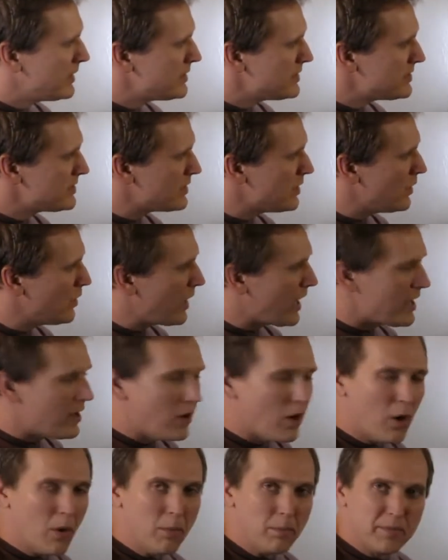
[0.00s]
So I
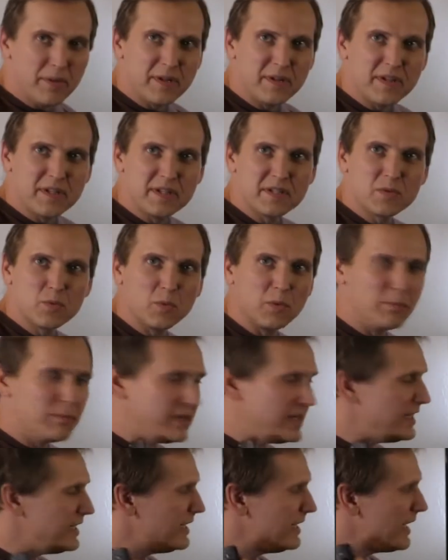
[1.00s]
hope that this will
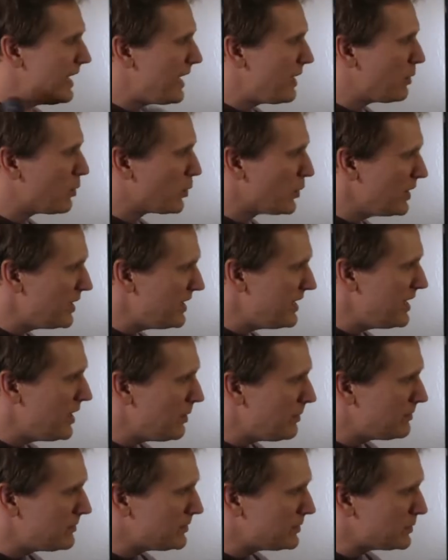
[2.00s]
be a really
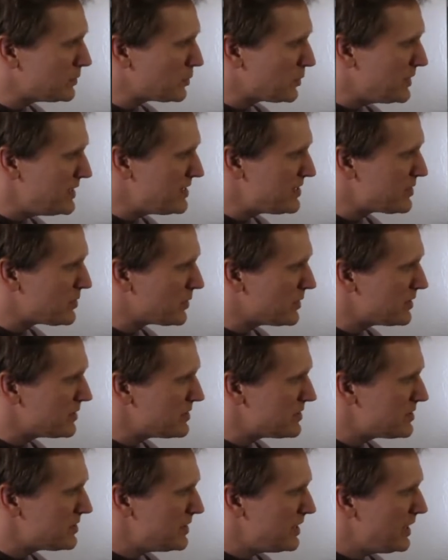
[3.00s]
helpful
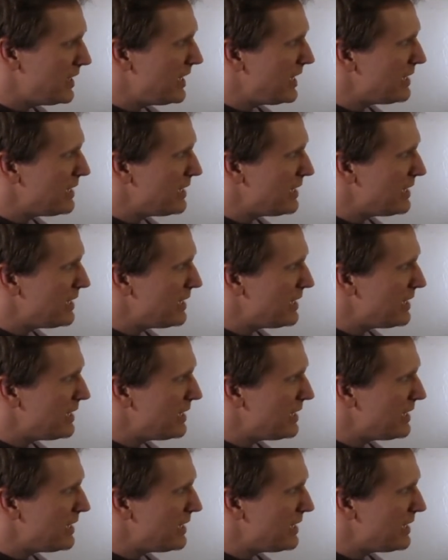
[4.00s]
resource,